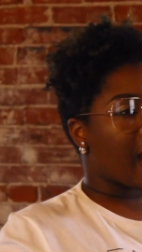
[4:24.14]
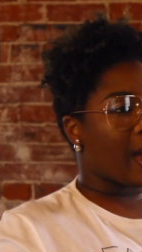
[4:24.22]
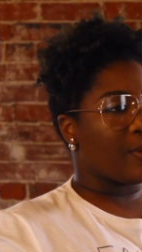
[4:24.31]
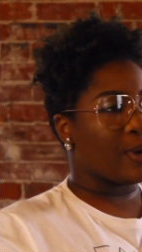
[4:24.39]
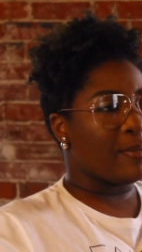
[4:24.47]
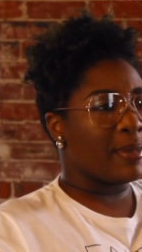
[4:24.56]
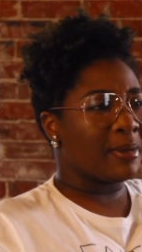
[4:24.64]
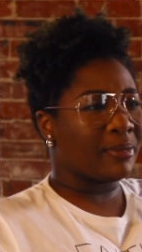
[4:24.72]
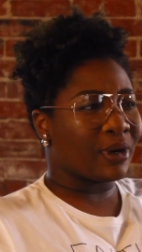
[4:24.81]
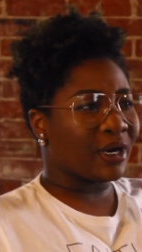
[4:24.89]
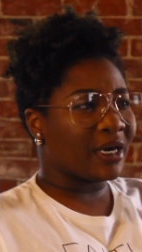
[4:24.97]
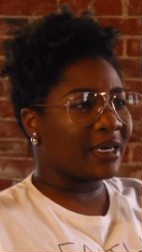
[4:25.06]
I
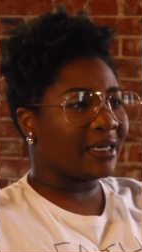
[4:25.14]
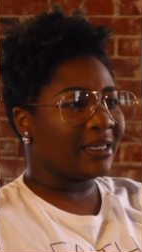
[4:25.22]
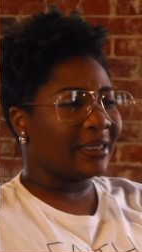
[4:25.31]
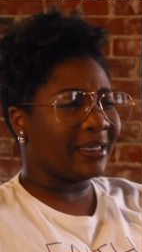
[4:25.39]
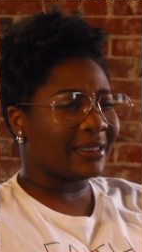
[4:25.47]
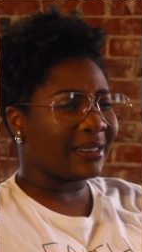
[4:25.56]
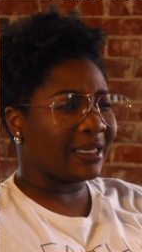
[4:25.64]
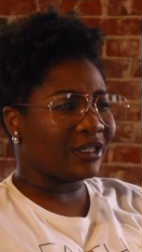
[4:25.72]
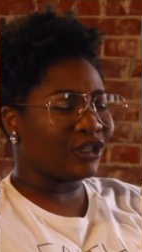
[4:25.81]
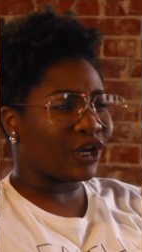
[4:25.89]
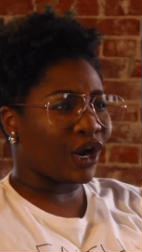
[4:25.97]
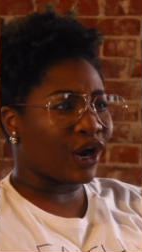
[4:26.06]
remember
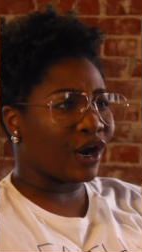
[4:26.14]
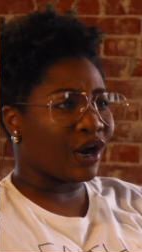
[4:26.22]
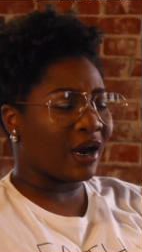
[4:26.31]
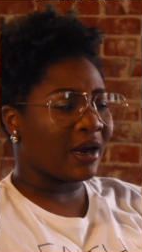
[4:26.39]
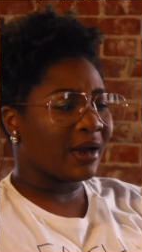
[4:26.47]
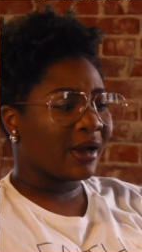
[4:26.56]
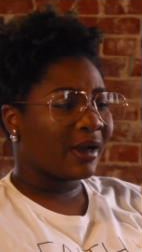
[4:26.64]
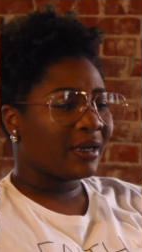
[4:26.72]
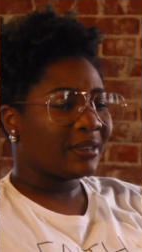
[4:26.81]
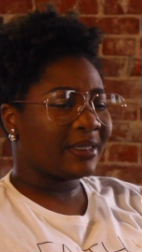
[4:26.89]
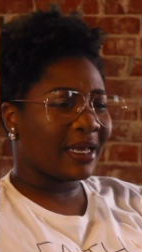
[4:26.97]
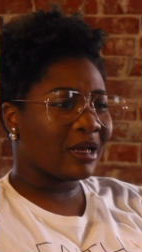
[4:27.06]
listening to her
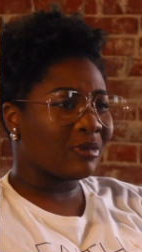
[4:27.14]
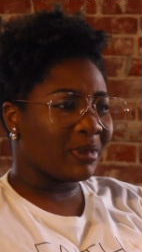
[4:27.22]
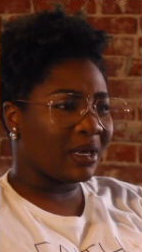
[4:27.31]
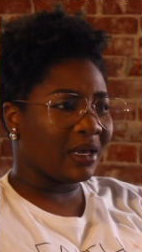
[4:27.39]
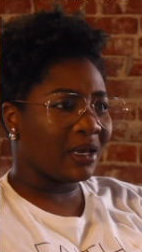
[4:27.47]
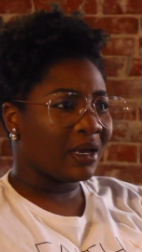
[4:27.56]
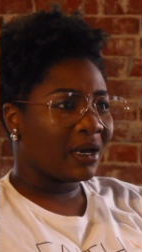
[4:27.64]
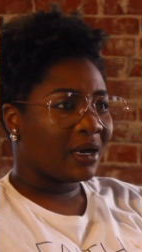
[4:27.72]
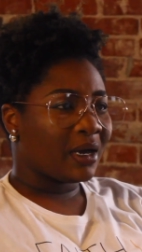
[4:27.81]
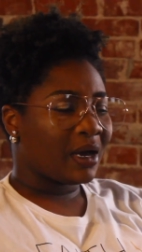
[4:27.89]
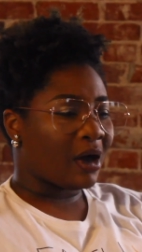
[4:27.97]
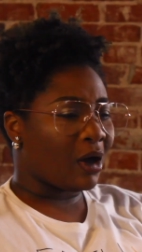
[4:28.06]
tell me
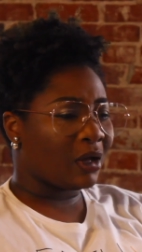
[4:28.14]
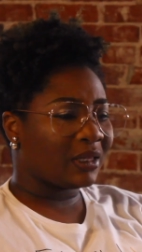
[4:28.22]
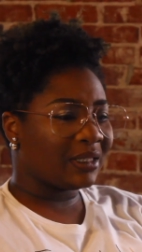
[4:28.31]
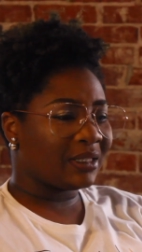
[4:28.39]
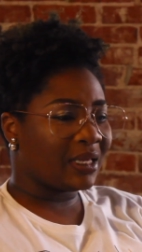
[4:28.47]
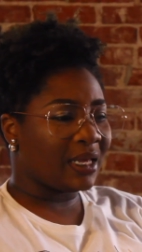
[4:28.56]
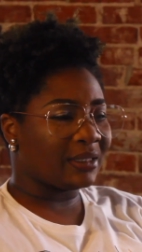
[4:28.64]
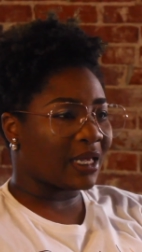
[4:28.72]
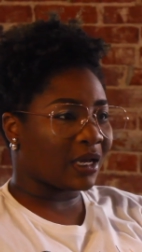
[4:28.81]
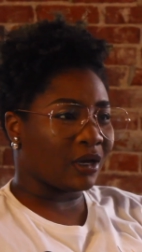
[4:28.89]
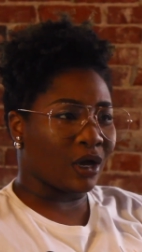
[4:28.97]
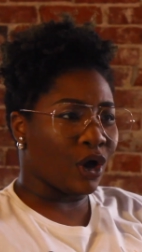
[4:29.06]
all these things
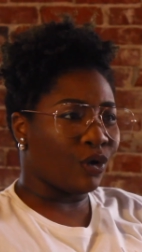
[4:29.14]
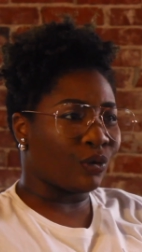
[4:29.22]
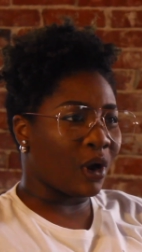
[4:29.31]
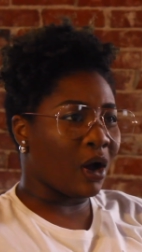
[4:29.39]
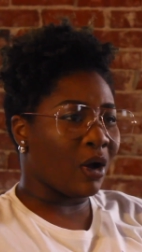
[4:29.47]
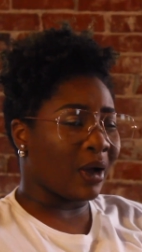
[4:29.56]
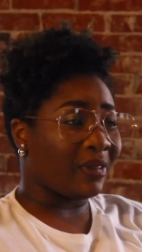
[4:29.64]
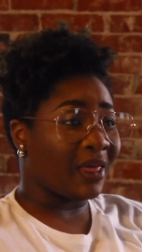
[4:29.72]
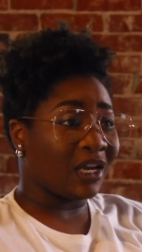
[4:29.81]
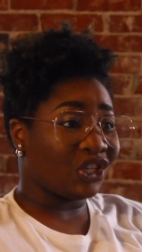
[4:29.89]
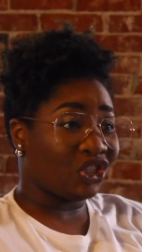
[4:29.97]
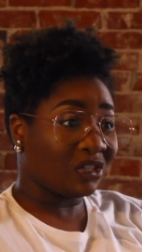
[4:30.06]
that could go wrong and
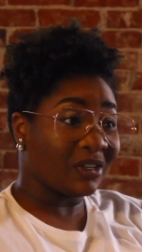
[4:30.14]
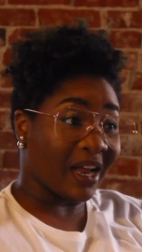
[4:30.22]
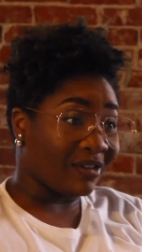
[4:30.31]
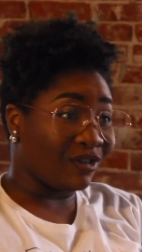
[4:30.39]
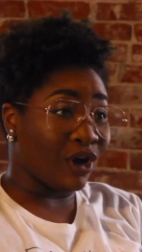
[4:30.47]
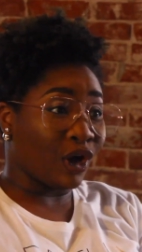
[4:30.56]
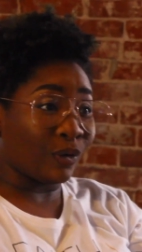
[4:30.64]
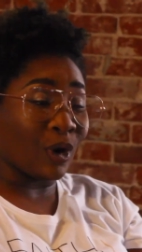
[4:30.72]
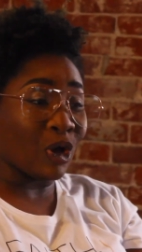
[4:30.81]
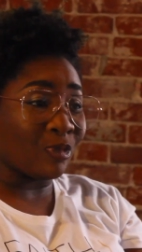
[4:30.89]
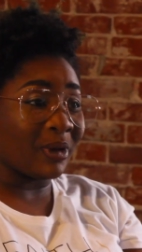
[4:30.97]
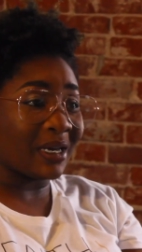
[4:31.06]
that should have gone
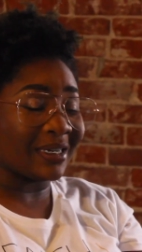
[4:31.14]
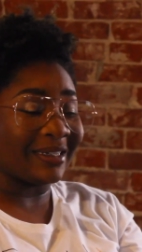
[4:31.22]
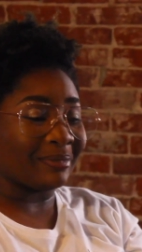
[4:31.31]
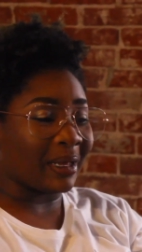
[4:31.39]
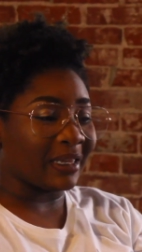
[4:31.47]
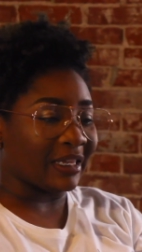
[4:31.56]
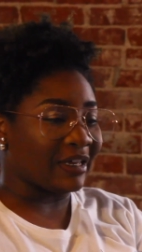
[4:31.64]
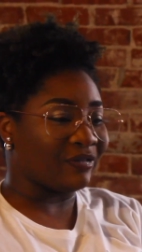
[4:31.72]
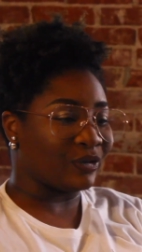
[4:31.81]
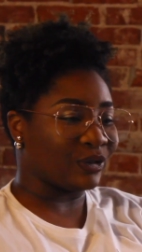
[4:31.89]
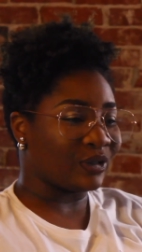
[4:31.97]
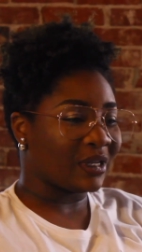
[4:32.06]
wrong because
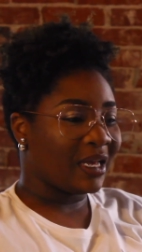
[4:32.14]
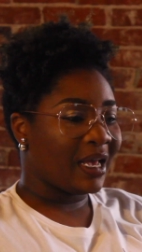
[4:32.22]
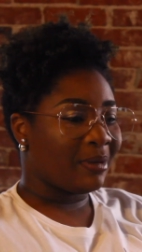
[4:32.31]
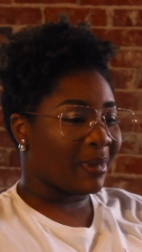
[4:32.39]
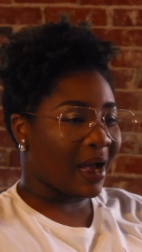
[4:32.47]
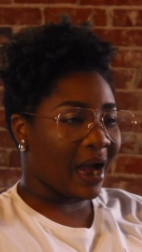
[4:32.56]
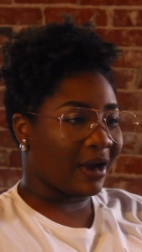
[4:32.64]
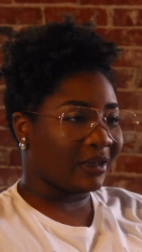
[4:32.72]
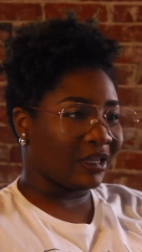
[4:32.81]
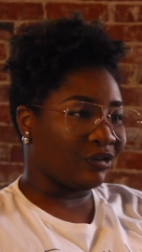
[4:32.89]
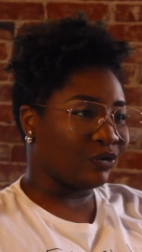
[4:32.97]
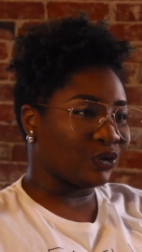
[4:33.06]
my
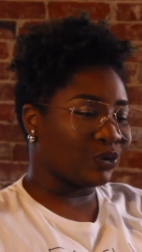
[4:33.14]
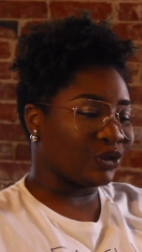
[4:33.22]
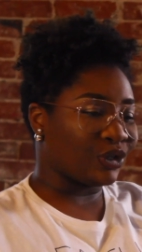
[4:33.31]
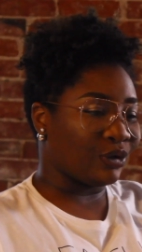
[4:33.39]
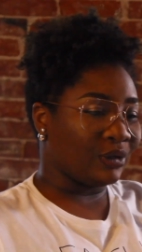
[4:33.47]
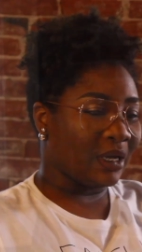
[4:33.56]
iron levels were so